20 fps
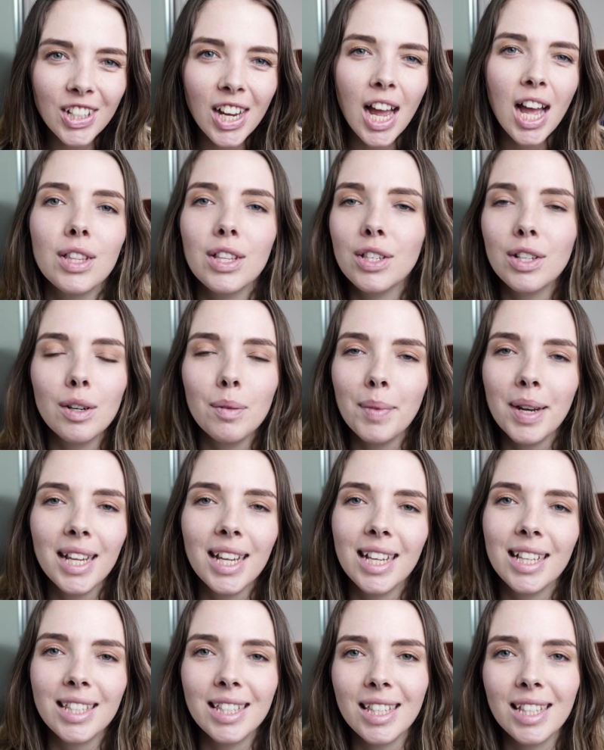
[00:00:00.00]
so there's not many
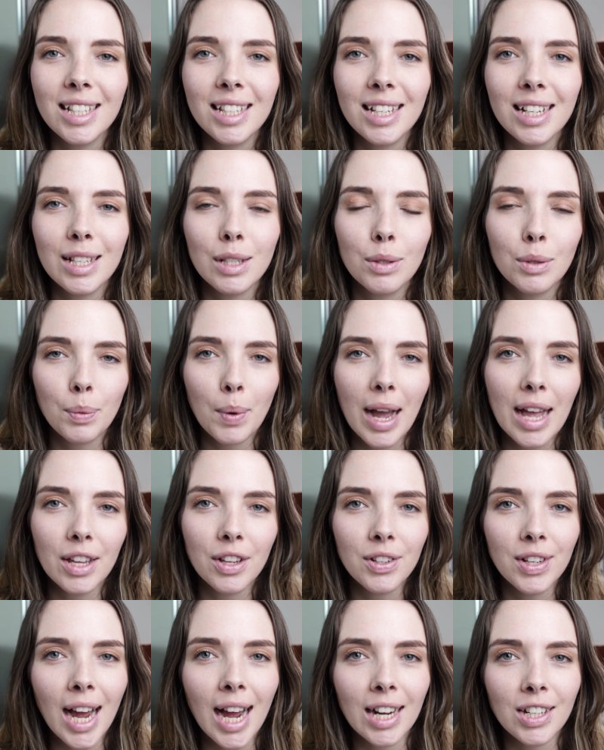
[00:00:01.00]
instances where
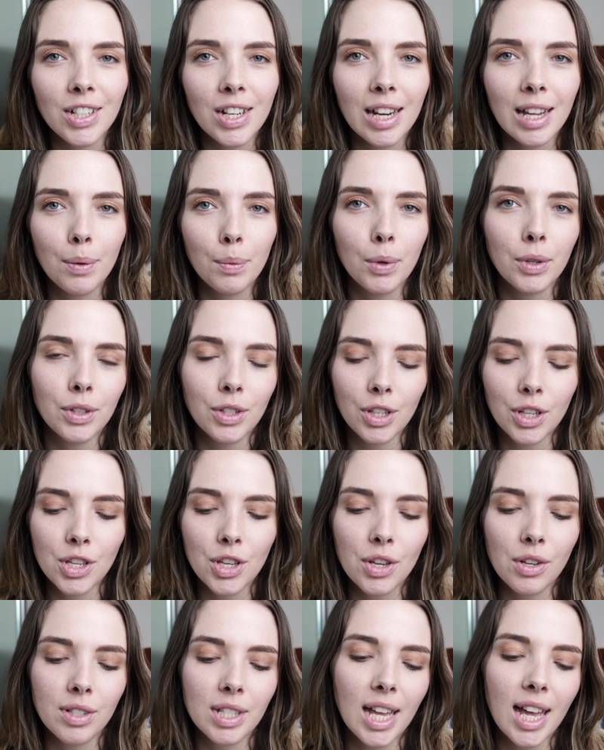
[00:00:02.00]
you'd actually want to
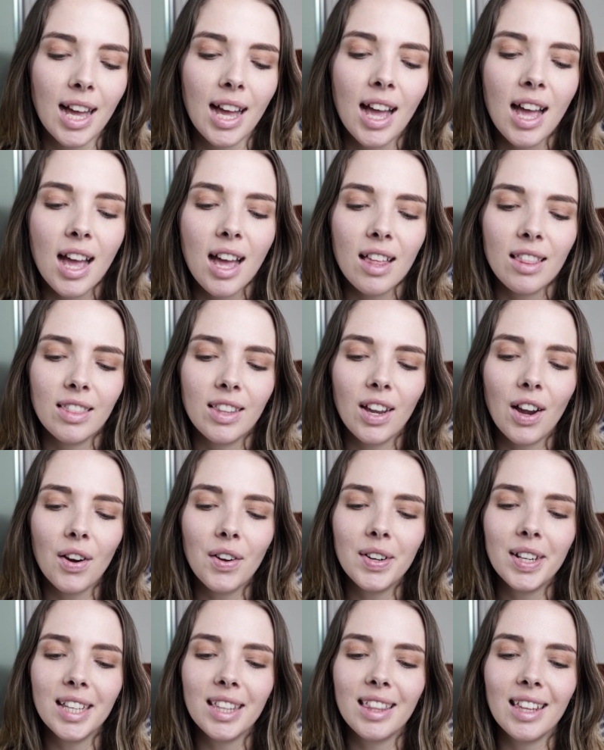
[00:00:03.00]
use it. The
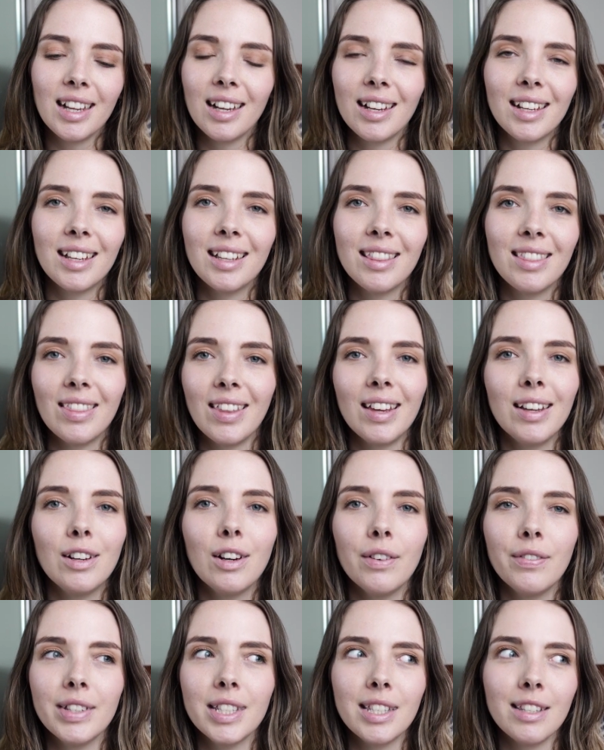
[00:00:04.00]
only thing I can think
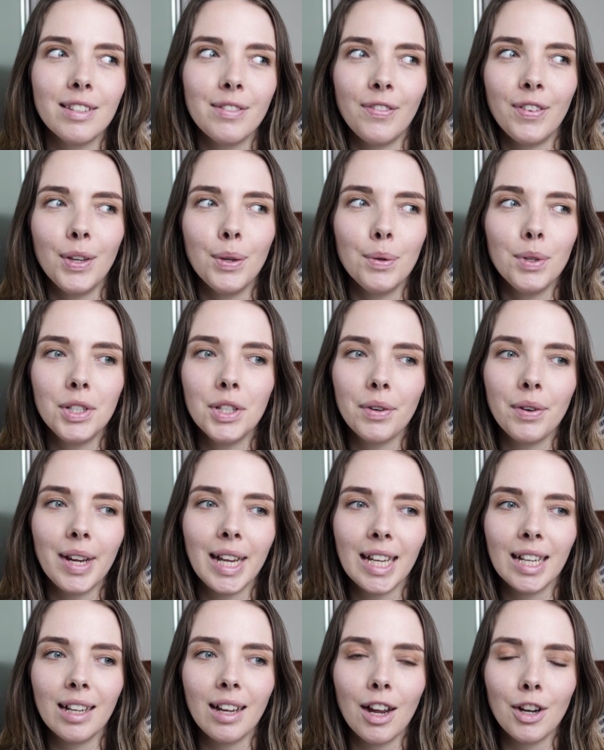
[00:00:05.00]
of is if you were
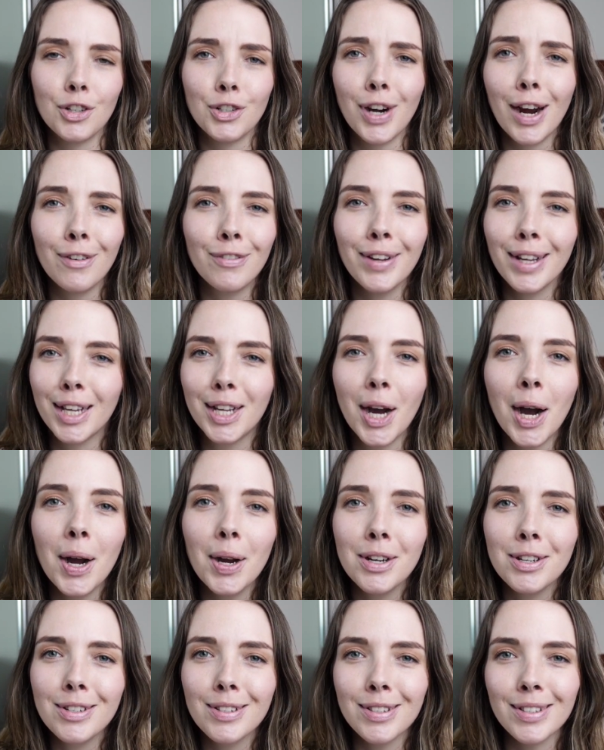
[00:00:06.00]
doing a traffic
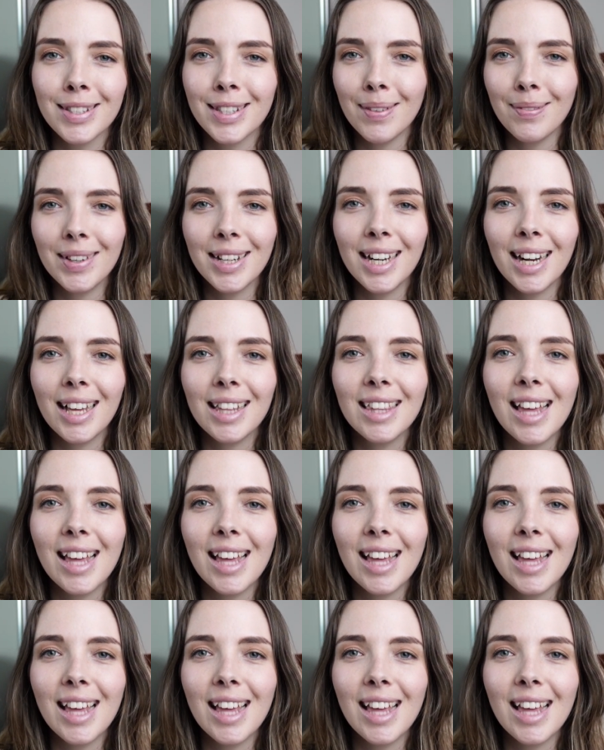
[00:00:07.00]
cone or something like